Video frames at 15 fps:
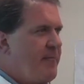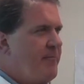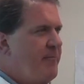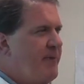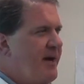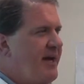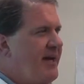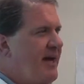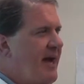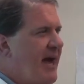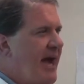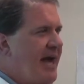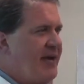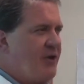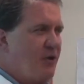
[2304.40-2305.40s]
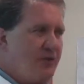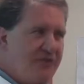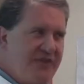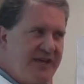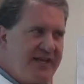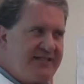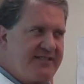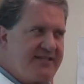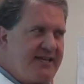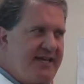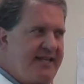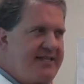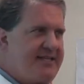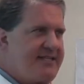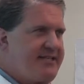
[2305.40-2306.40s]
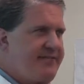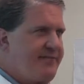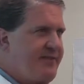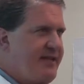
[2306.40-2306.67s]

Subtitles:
But I don't think it's